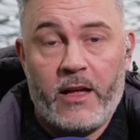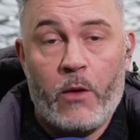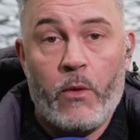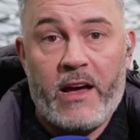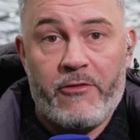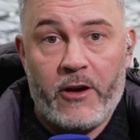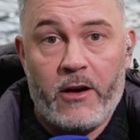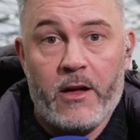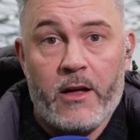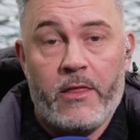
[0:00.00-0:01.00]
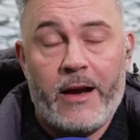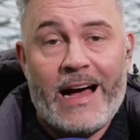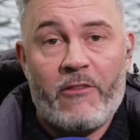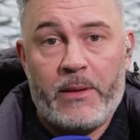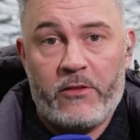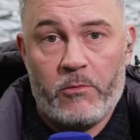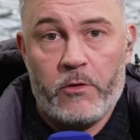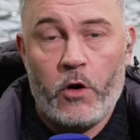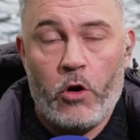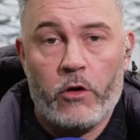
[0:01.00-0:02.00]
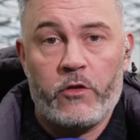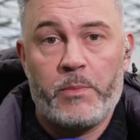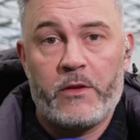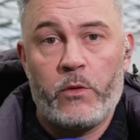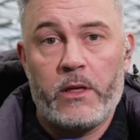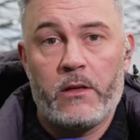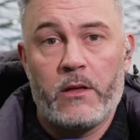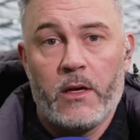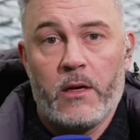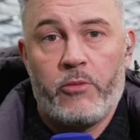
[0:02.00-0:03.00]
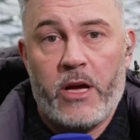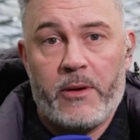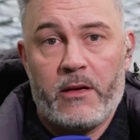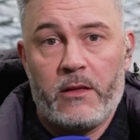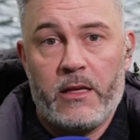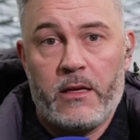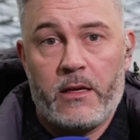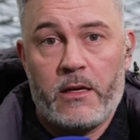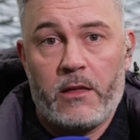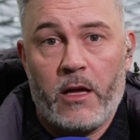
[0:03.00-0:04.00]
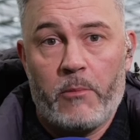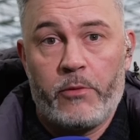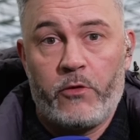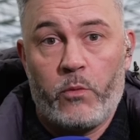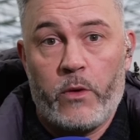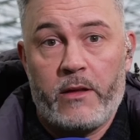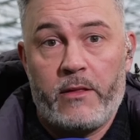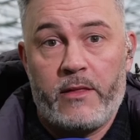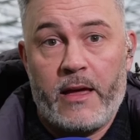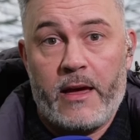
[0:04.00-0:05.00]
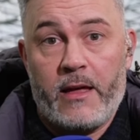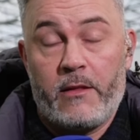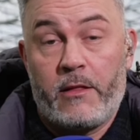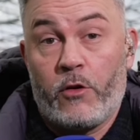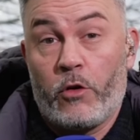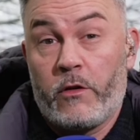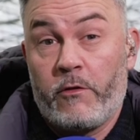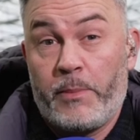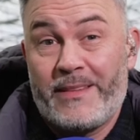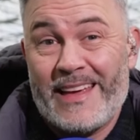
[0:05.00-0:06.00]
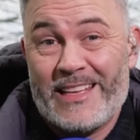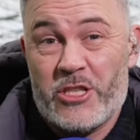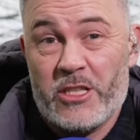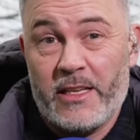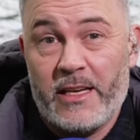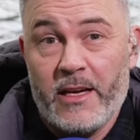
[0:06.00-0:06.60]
However, there have been some talks between Premier League clubs with uh, the thought of potentially